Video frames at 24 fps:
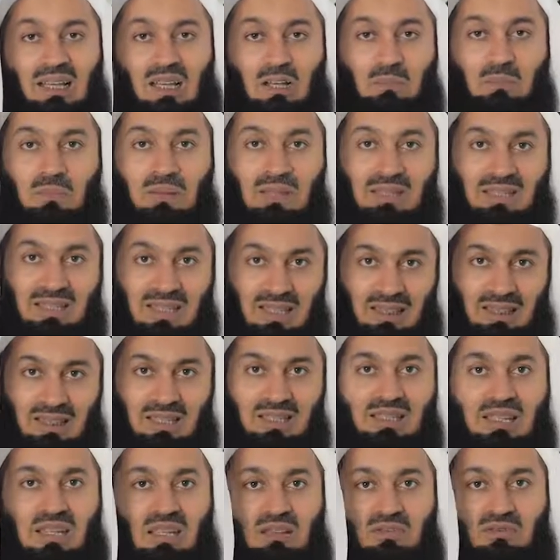Let me set the
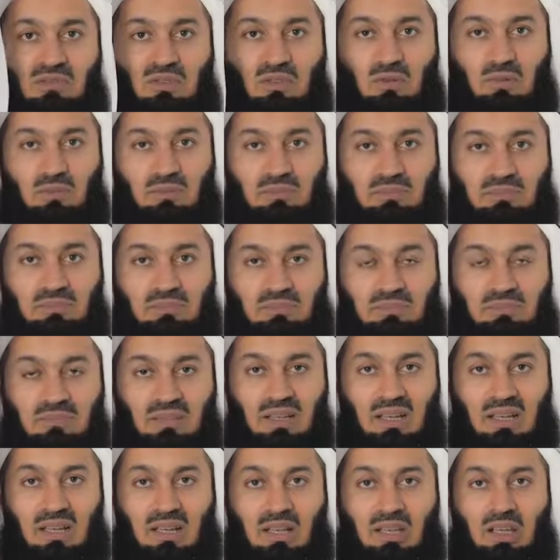scene for you.
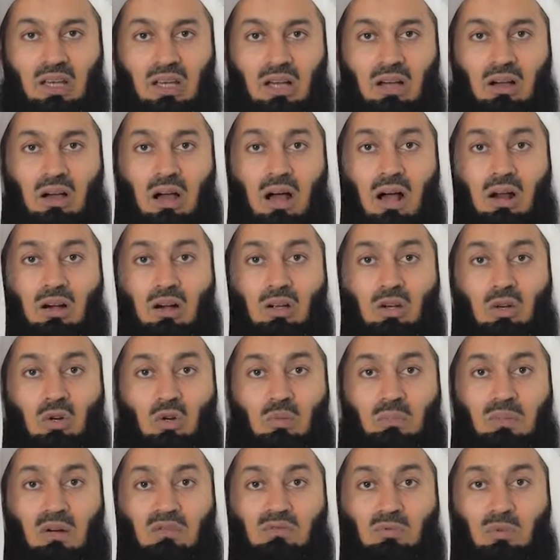Here are a
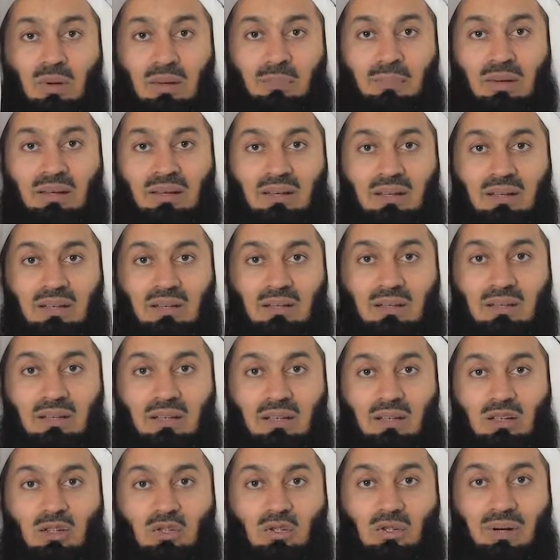group of women
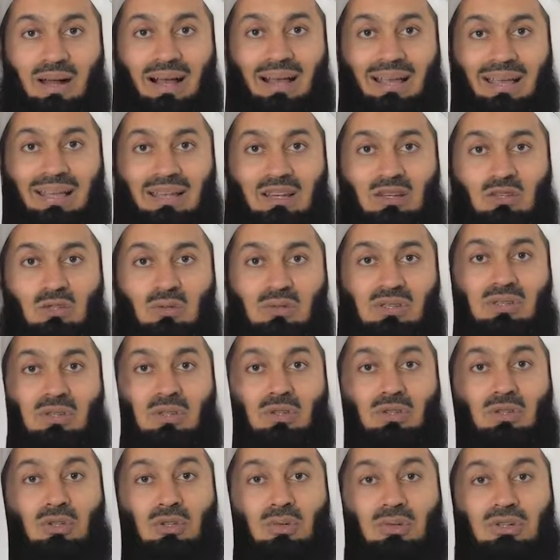trying to
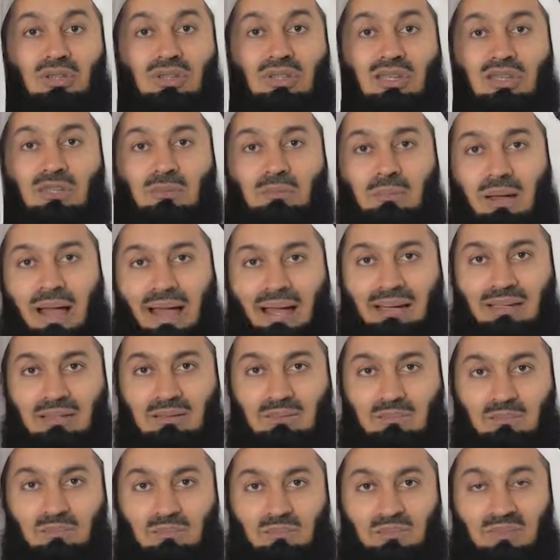seduce this man,
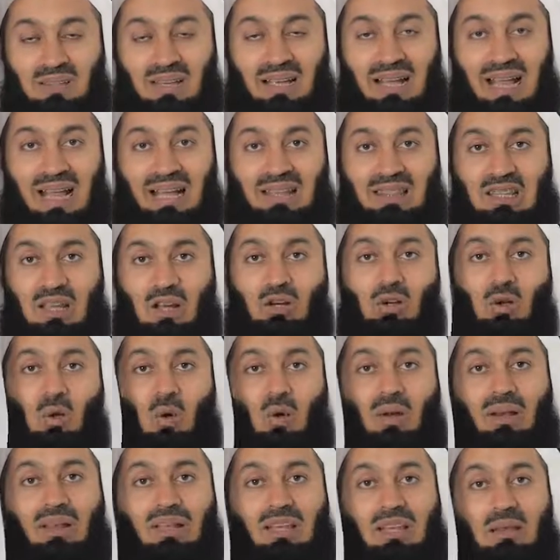and they're
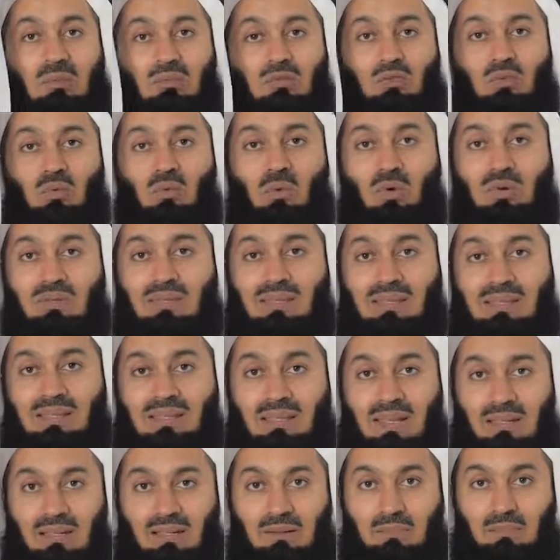calling him towards
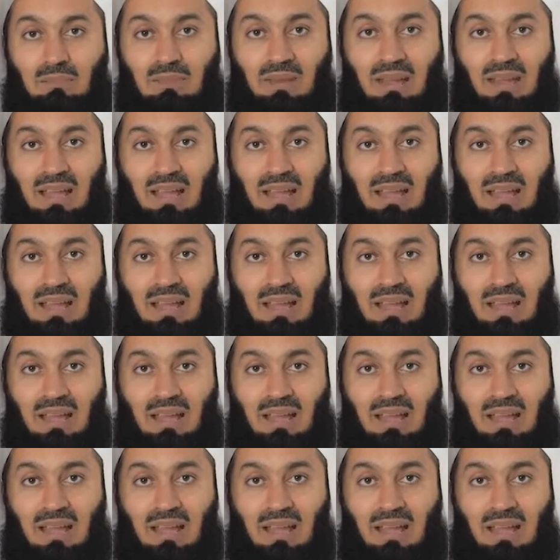sin.